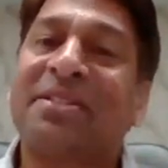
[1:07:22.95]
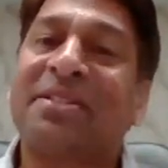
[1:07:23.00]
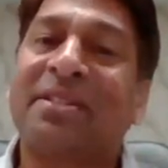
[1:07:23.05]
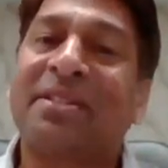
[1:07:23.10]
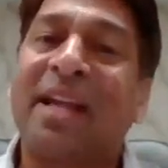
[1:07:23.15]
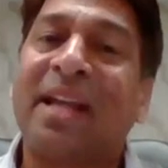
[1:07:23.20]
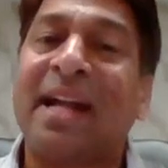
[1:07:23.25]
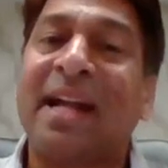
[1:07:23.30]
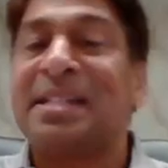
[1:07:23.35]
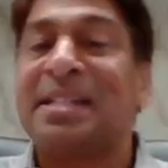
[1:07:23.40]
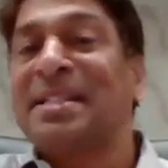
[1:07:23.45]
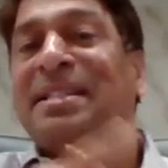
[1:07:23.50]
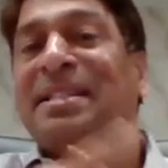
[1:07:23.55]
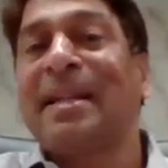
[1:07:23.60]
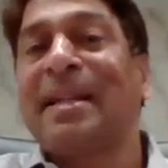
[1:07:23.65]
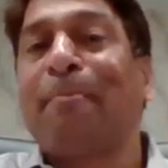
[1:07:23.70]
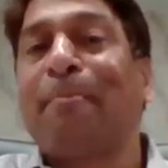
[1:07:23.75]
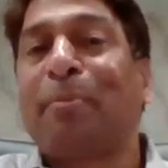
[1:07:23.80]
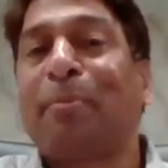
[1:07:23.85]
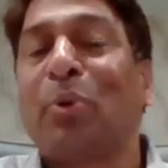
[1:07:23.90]
Rajasthan,
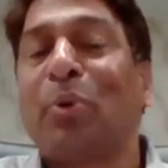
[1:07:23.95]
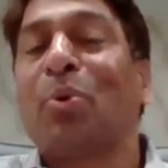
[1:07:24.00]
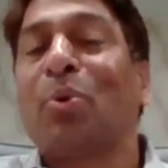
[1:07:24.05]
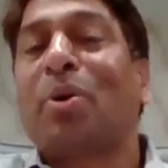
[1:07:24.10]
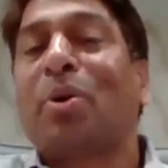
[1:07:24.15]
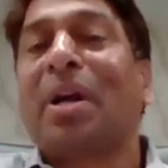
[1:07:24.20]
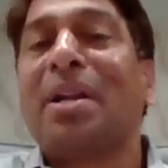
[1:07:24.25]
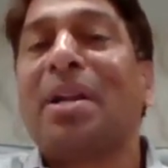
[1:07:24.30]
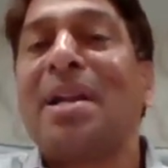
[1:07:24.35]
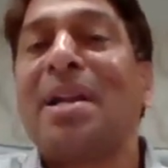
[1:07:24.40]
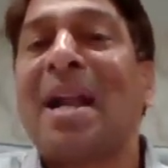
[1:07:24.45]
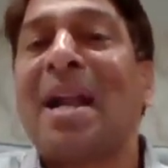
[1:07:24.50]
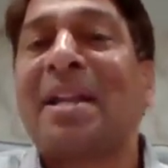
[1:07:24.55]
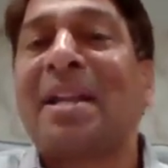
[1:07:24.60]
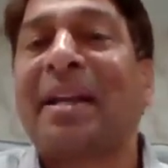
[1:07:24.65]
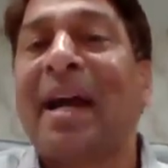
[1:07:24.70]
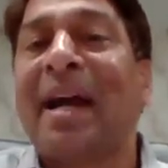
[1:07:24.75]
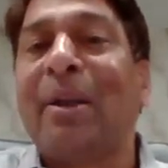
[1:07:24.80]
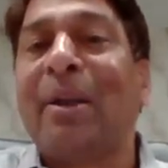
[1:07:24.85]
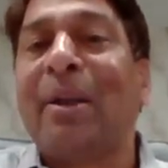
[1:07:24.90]
ship to
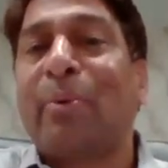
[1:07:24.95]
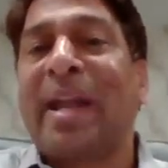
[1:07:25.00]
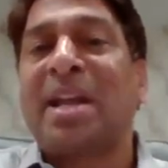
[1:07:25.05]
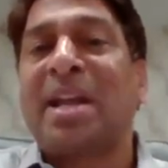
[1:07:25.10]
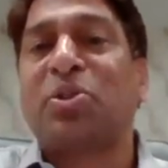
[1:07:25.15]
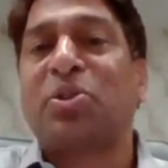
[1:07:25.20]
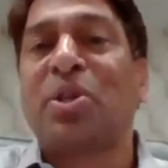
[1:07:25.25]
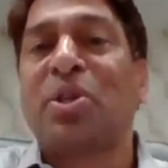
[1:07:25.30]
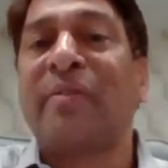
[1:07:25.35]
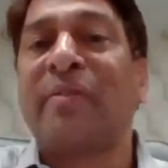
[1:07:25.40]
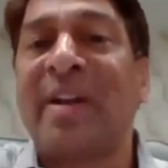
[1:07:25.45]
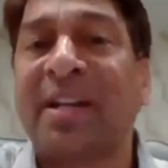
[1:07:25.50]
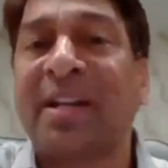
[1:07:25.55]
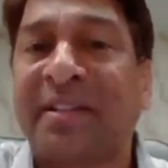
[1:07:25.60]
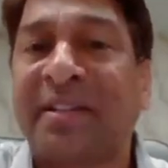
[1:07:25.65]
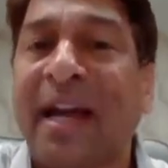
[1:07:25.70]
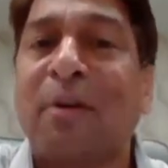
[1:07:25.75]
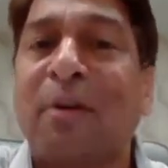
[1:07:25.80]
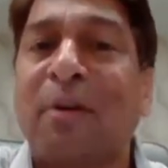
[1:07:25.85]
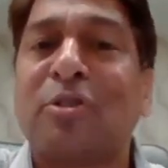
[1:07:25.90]
Karnataka location where
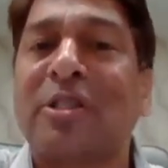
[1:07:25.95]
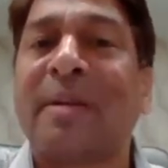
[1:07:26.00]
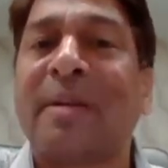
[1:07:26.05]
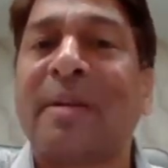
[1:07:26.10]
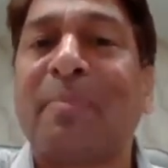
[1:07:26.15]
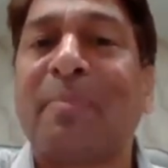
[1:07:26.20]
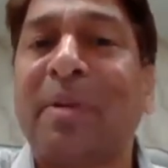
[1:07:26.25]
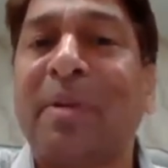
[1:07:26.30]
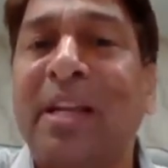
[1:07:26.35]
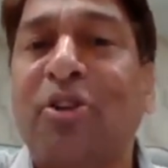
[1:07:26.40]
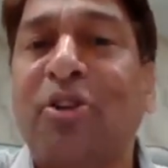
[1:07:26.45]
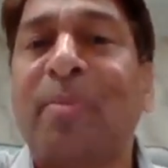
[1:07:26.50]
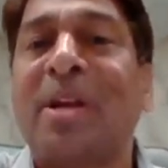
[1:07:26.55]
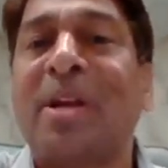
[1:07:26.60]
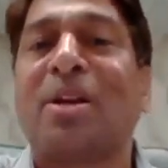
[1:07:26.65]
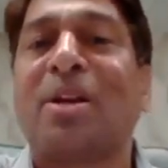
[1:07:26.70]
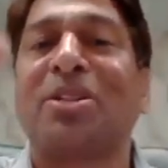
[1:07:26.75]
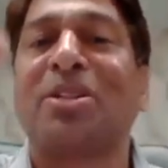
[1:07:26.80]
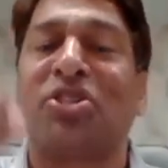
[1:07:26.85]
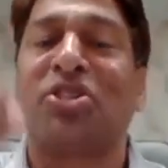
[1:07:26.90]
township need to
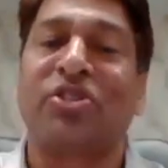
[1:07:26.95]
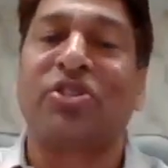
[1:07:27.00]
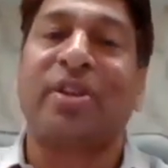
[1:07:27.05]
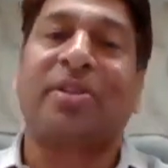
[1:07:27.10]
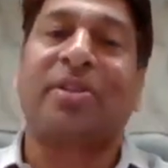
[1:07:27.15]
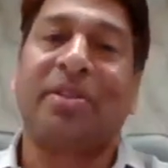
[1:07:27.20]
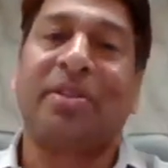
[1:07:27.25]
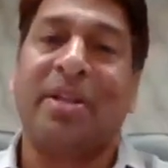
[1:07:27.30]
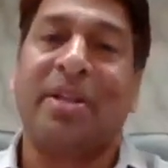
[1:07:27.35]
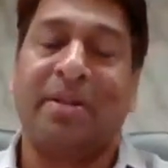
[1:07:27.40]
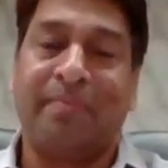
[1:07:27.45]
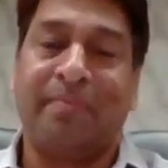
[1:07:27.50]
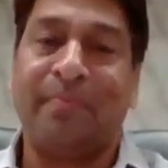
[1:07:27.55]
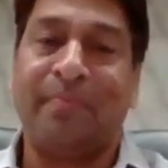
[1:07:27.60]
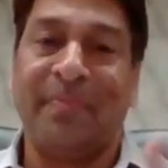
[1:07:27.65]
be constructed.